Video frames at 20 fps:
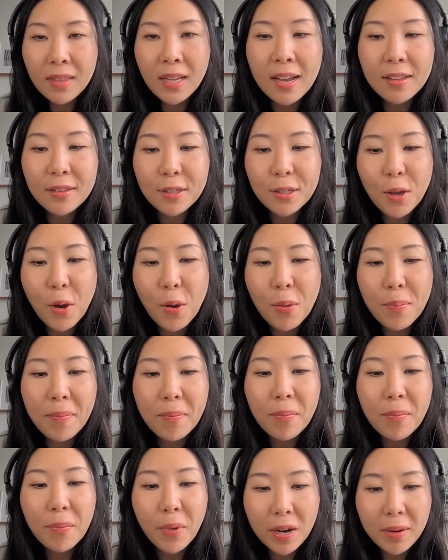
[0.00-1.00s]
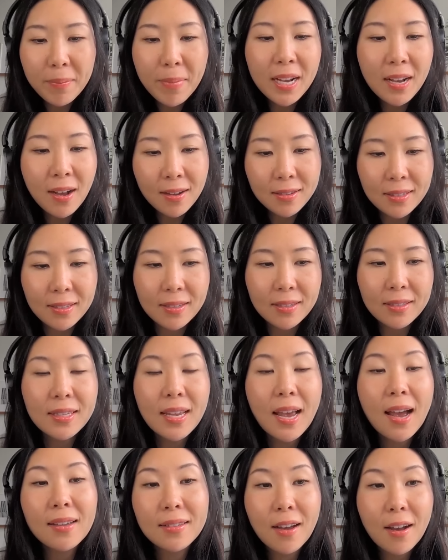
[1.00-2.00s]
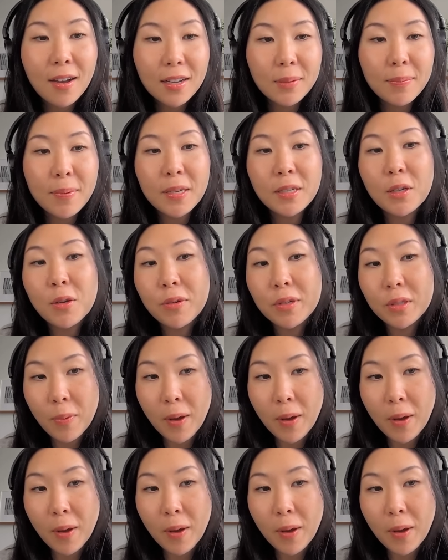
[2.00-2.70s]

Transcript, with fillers: And so one of my cousins has a husband who is